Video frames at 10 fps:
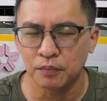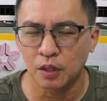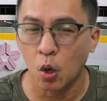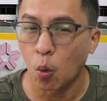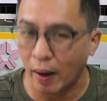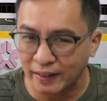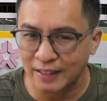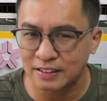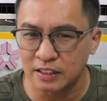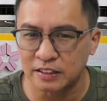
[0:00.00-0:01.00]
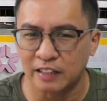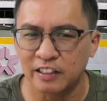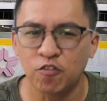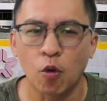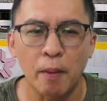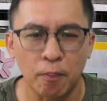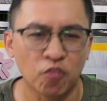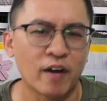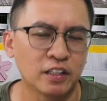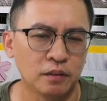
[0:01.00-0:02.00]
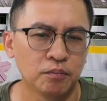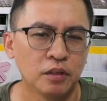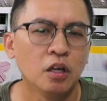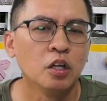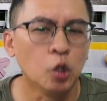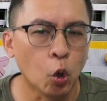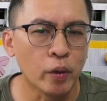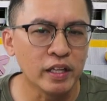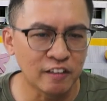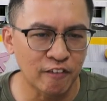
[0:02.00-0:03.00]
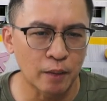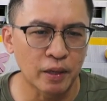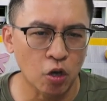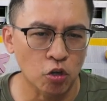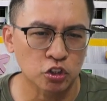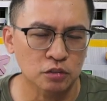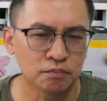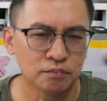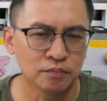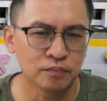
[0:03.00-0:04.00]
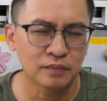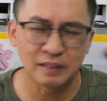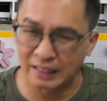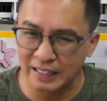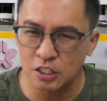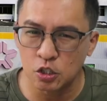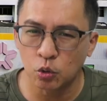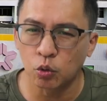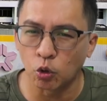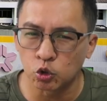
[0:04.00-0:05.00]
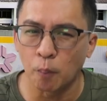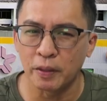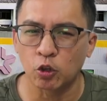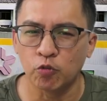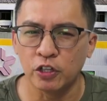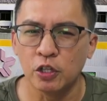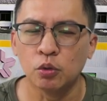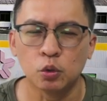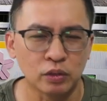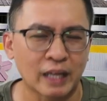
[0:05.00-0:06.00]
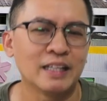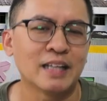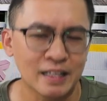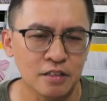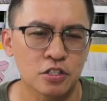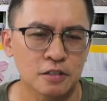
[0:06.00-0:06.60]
while tax incentive will be provided, lowering development costs. The lease could also be renewed to 99 years.